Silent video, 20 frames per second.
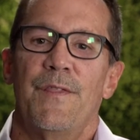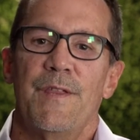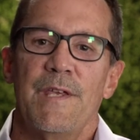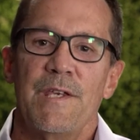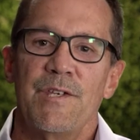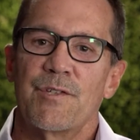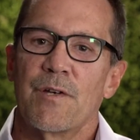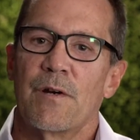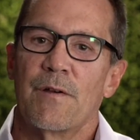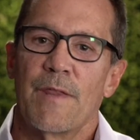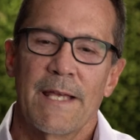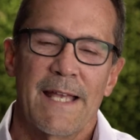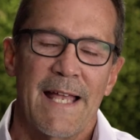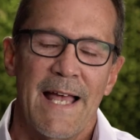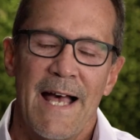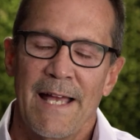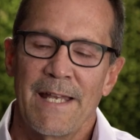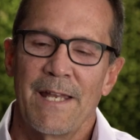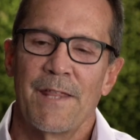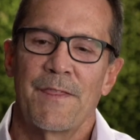these are the
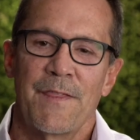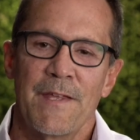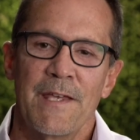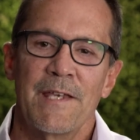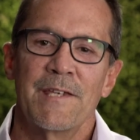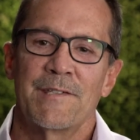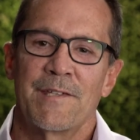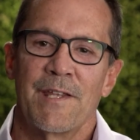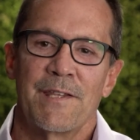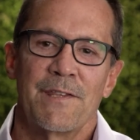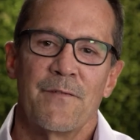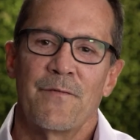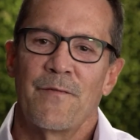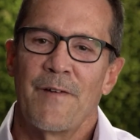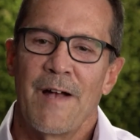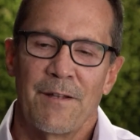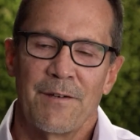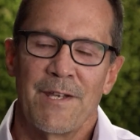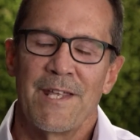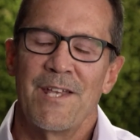kind of things that the
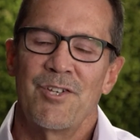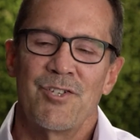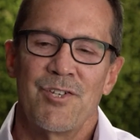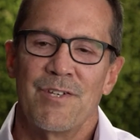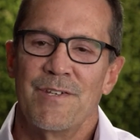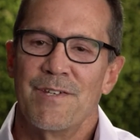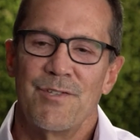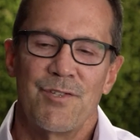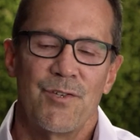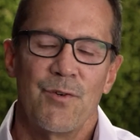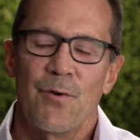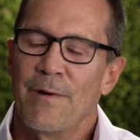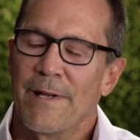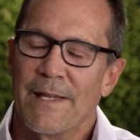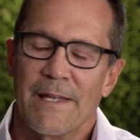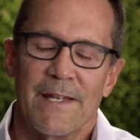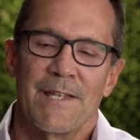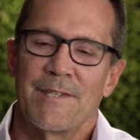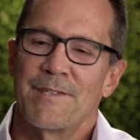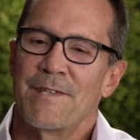foundation is
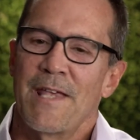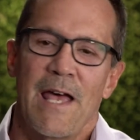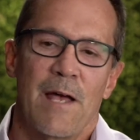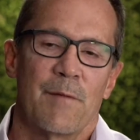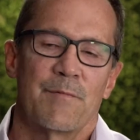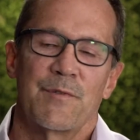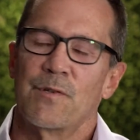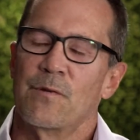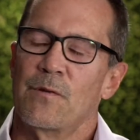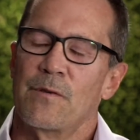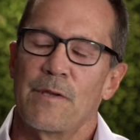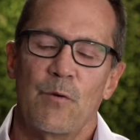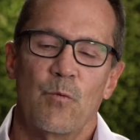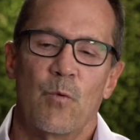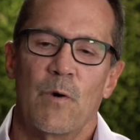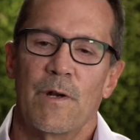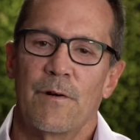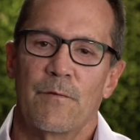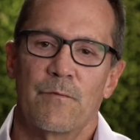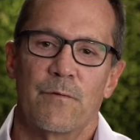doing, and it's absolutely
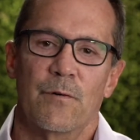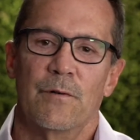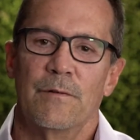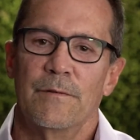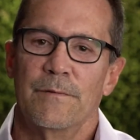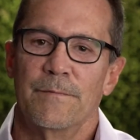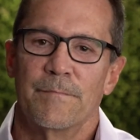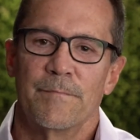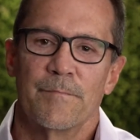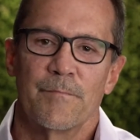wonderful.